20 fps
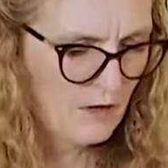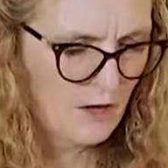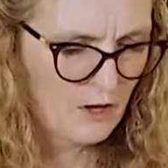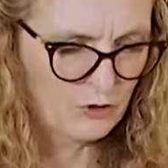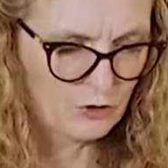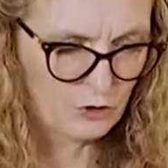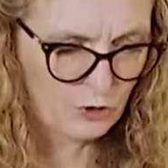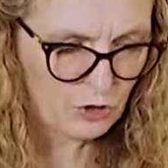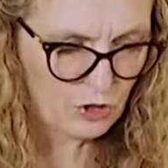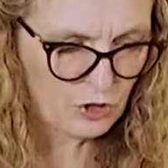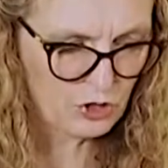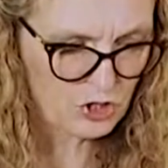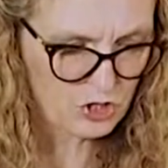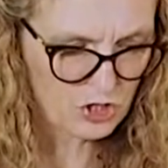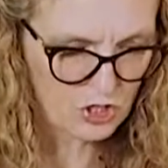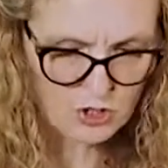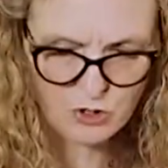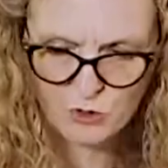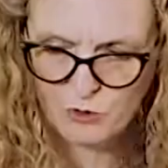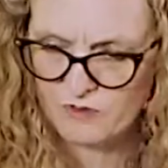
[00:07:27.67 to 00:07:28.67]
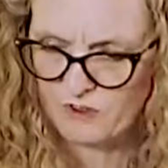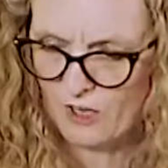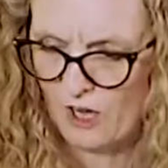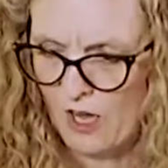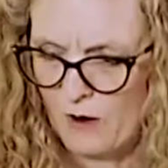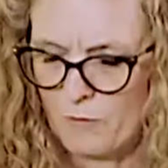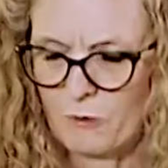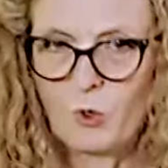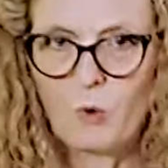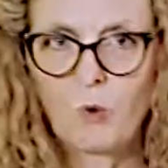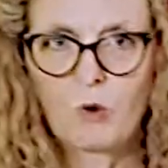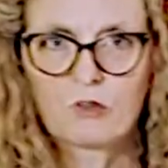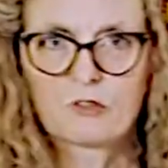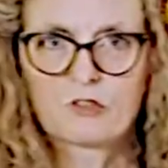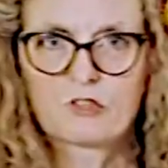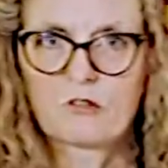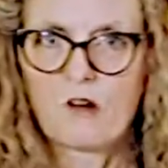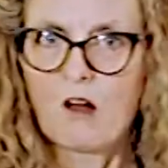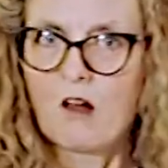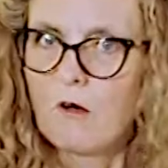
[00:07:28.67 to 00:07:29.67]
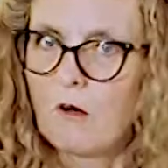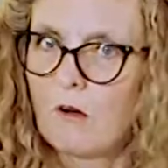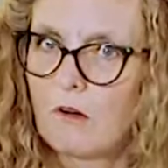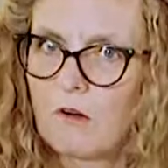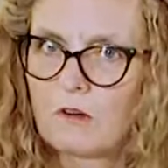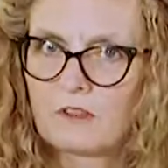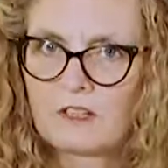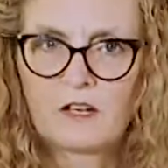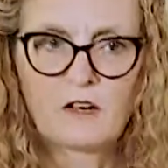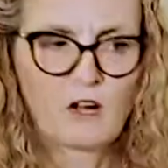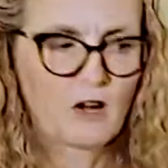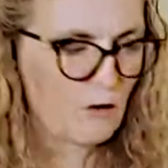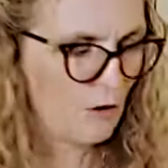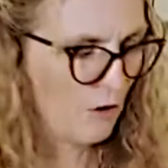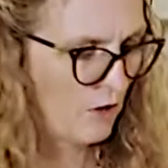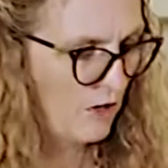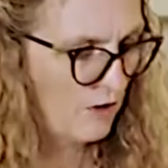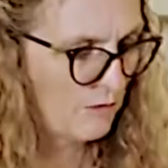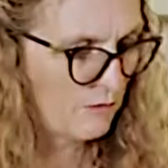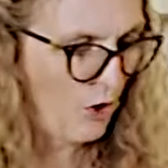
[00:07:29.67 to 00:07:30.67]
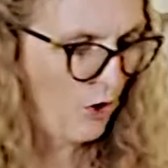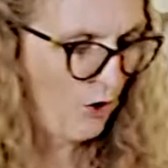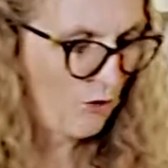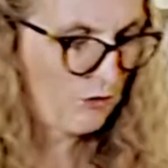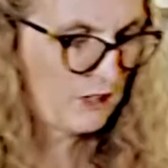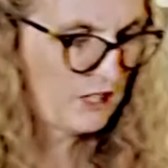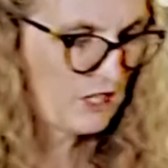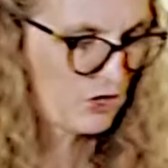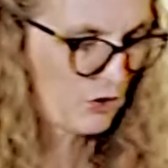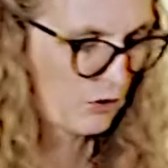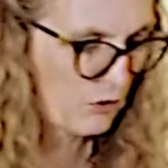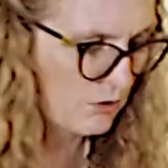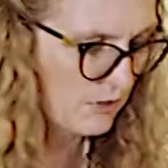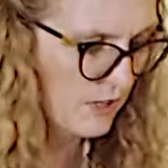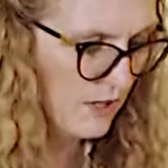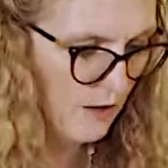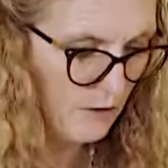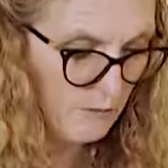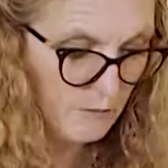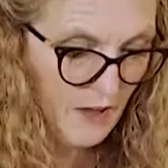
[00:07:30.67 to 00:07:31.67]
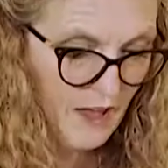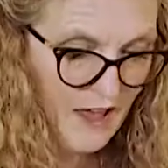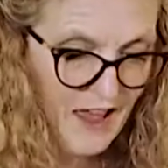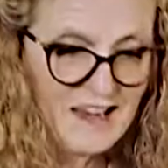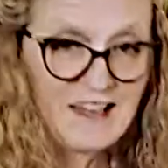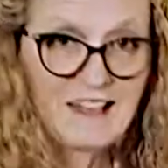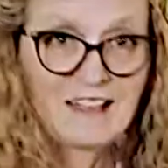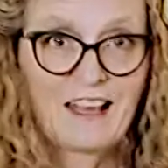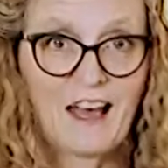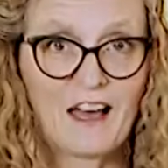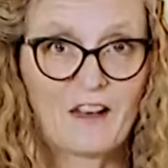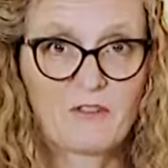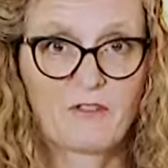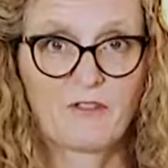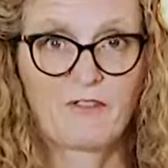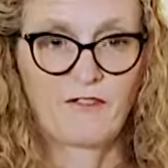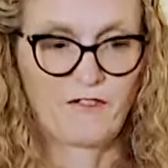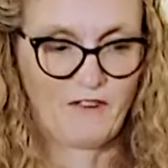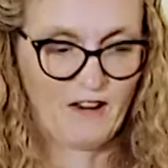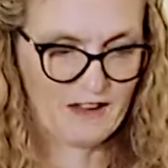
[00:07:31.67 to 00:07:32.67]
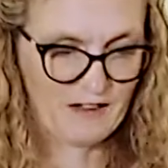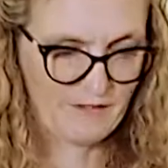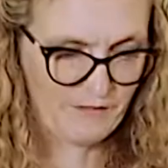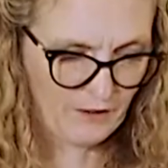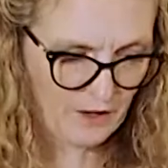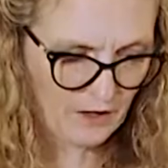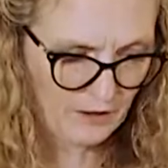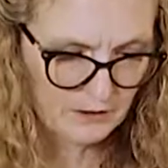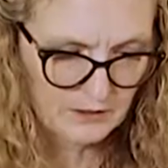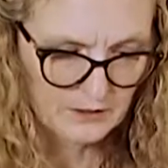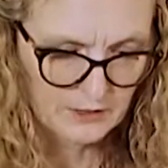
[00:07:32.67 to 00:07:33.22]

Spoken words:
You could use Cointreau or orange, or any kind of flavour,